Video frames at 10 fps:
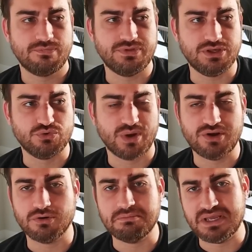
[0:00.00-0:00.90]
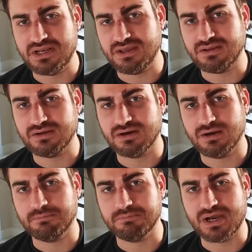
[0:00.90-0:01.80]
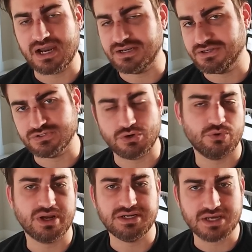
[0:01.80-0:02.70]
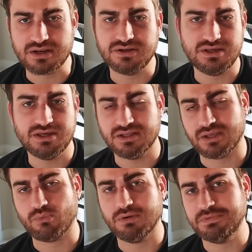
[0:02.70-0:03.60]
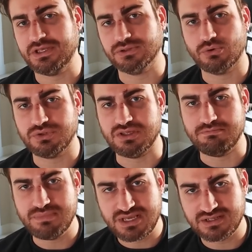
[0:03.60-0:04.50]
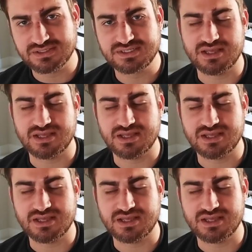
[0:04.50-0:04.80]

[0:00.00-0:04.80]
the greater meaning um, behind his own identity and like what being Loki means.